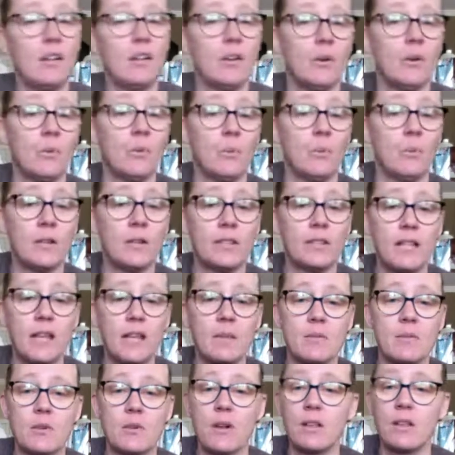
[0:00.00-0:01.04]
what the
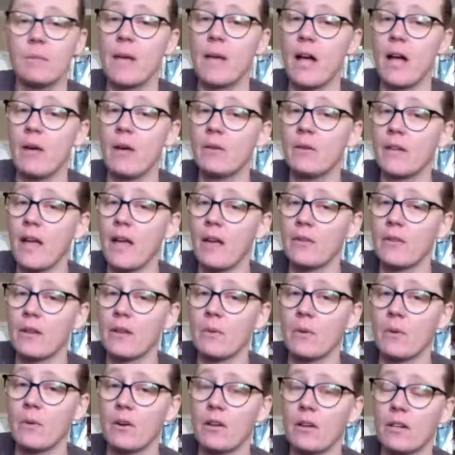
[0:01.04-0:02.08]
games are all about, how they
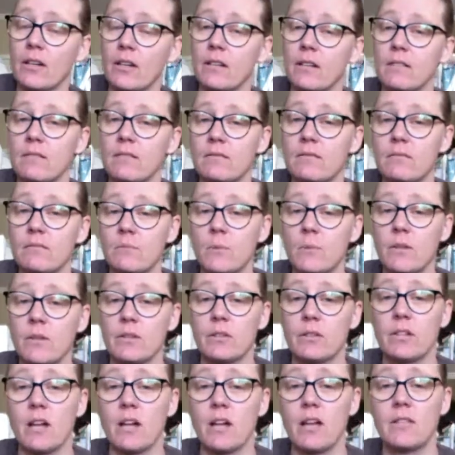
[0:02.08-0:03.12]
work, and whether or
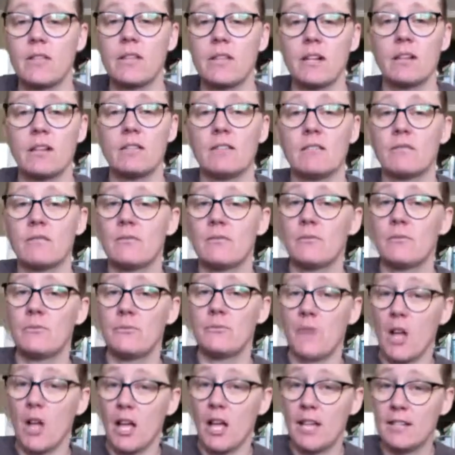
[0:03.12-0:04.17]
not they're
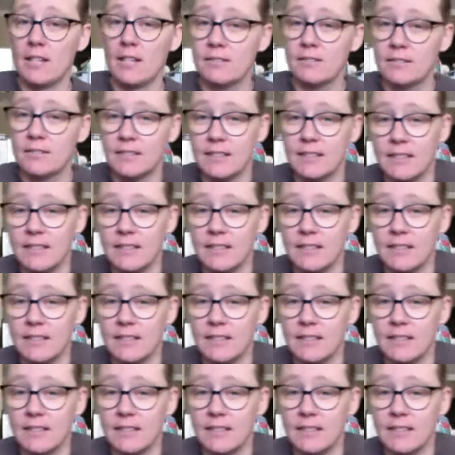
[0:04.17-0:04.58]
fun